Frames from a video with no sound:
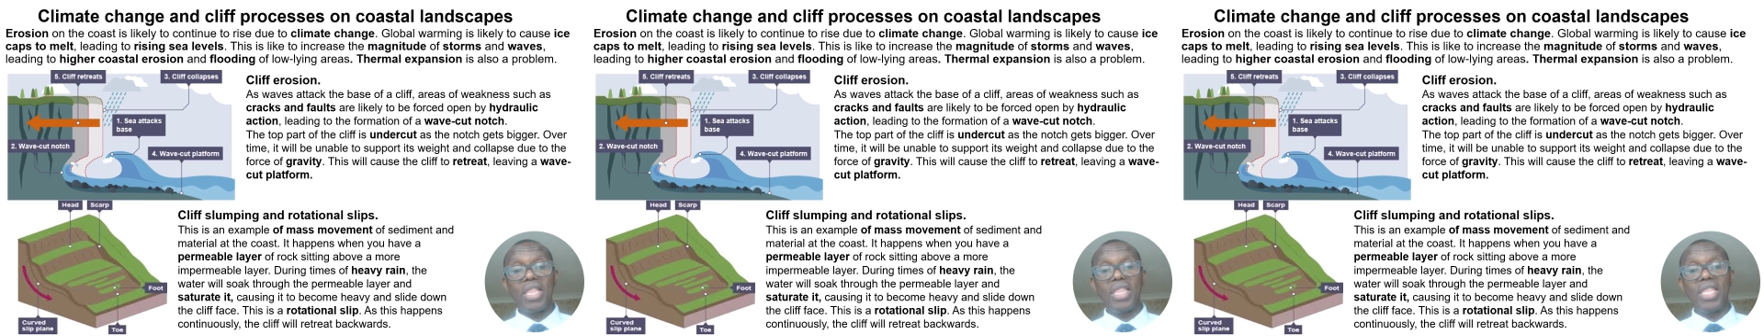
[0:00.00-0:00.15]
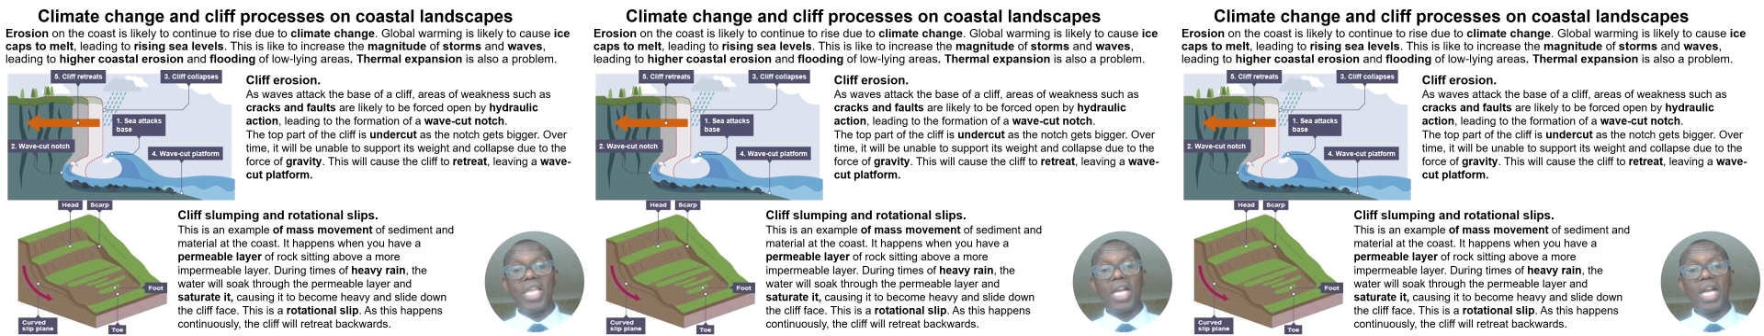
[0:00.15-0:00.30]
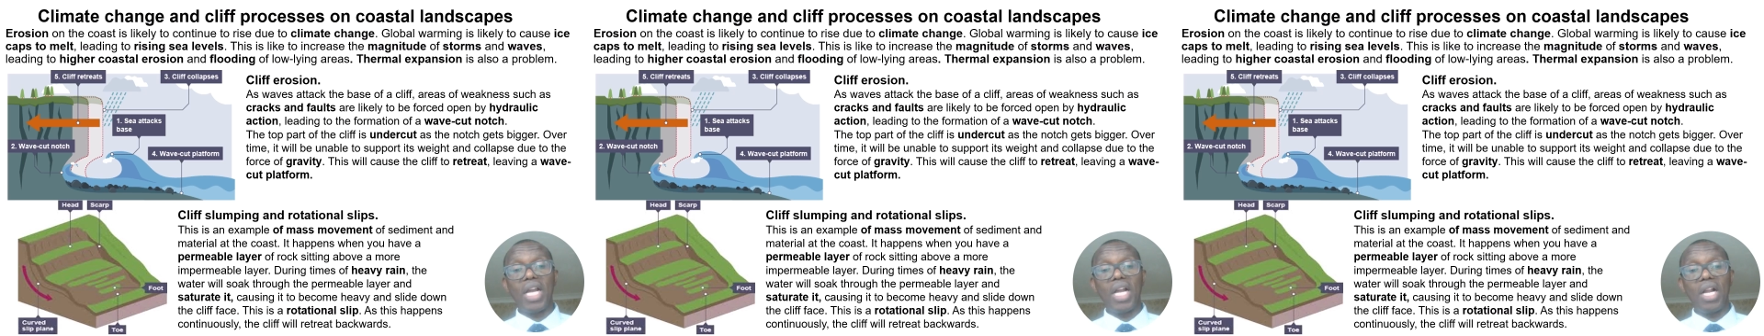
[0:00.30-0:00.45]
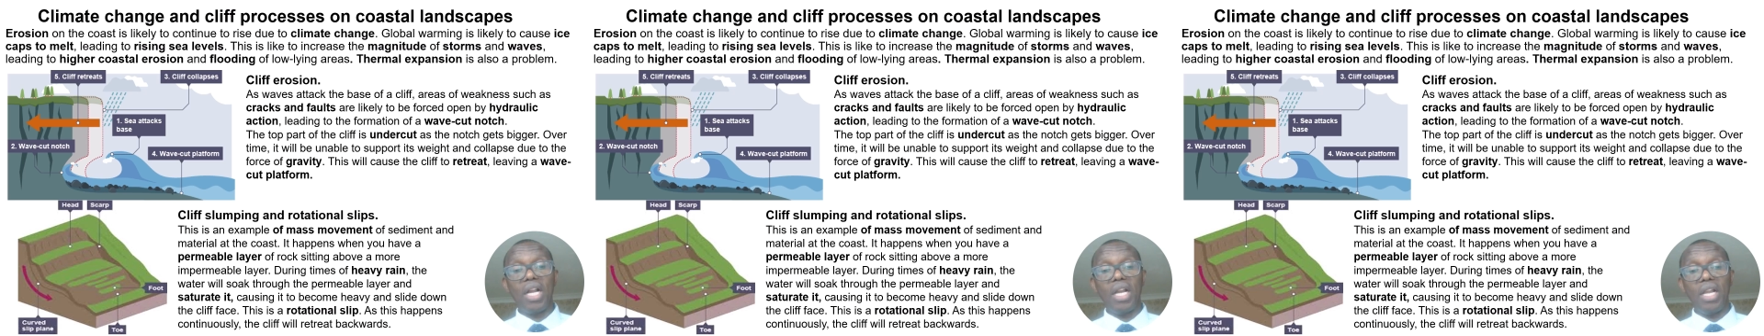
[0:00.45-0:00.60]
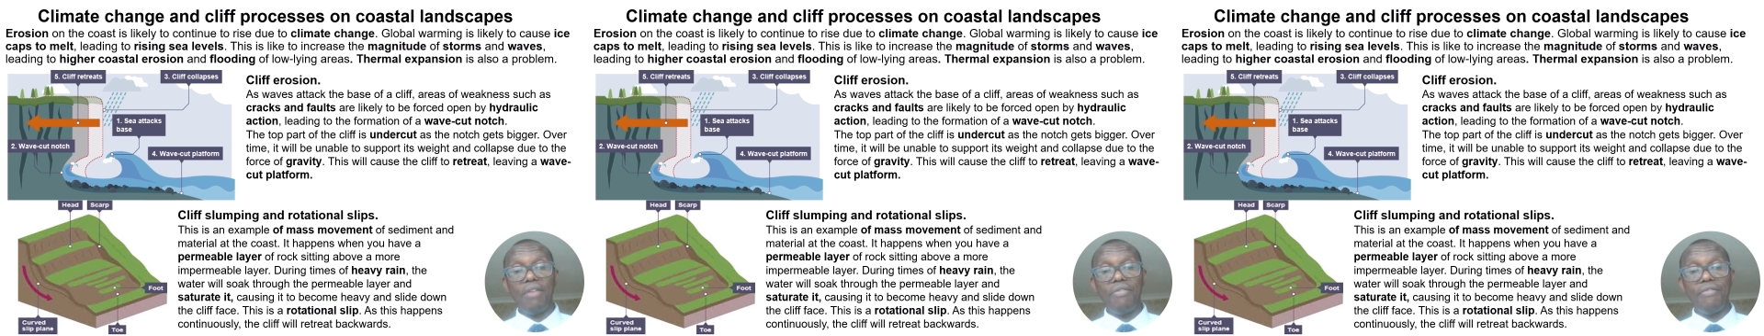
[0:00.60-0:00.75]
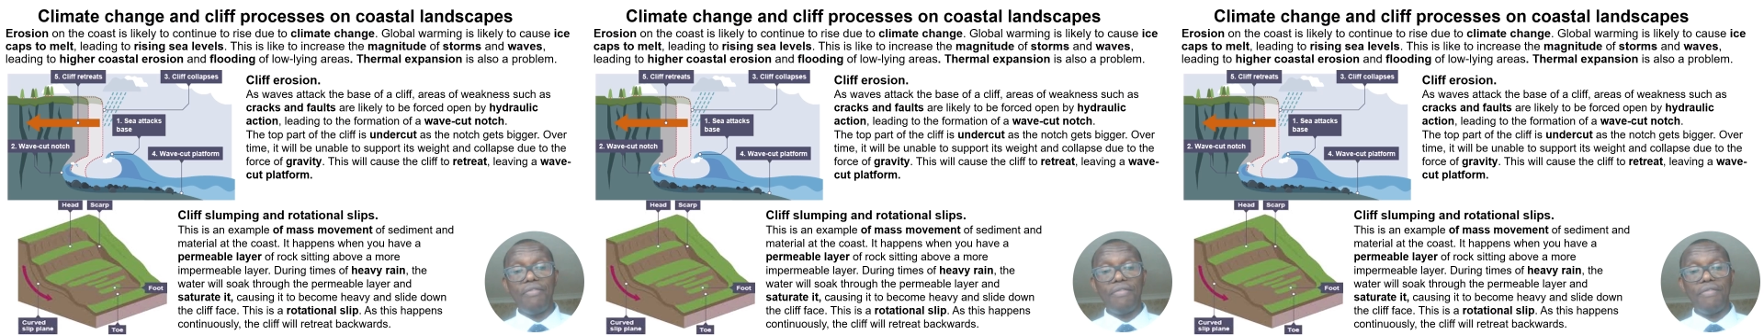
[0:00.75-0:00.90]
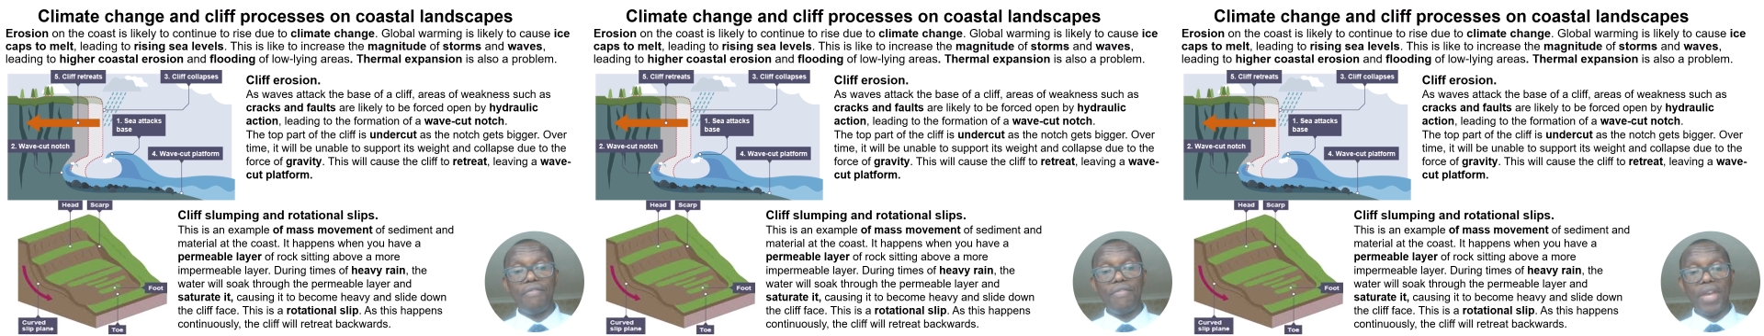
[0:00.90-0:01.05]
the cliff
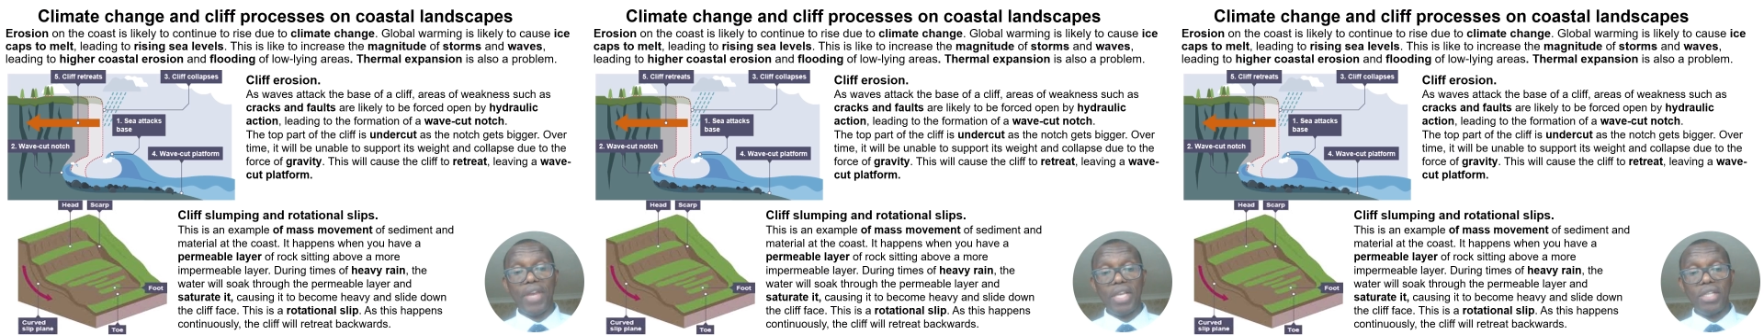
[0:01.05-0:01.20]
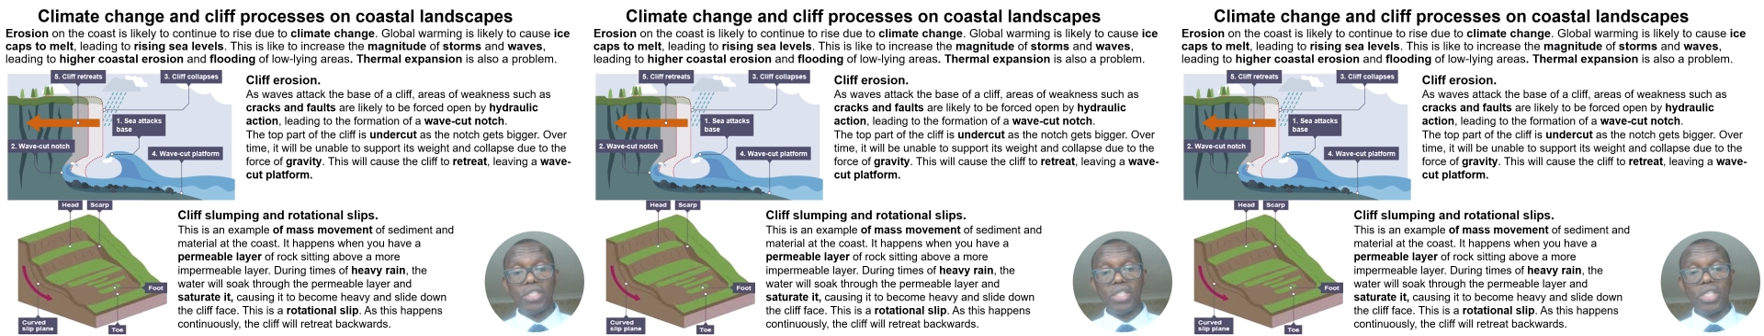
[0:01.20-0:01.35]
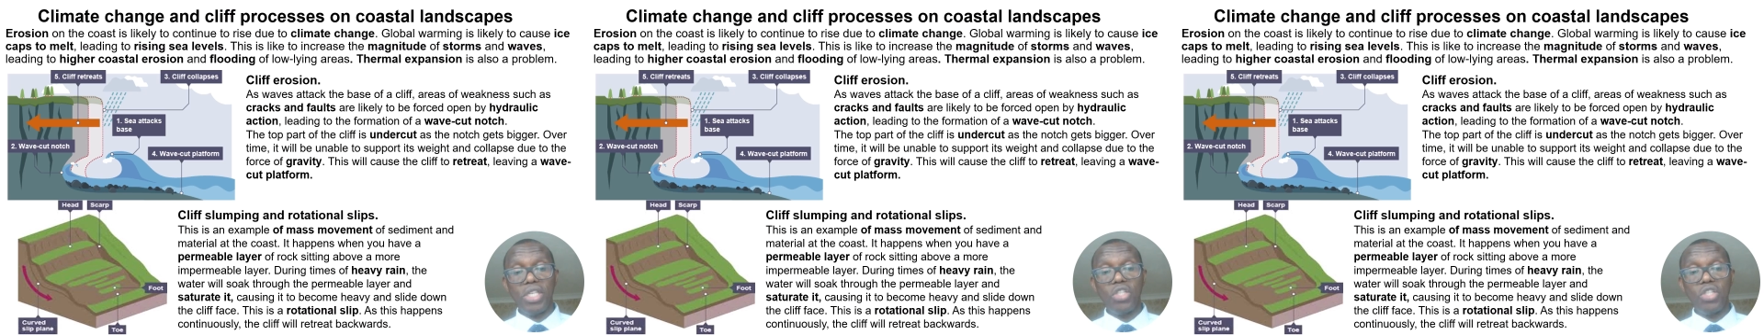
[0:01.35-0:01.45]
face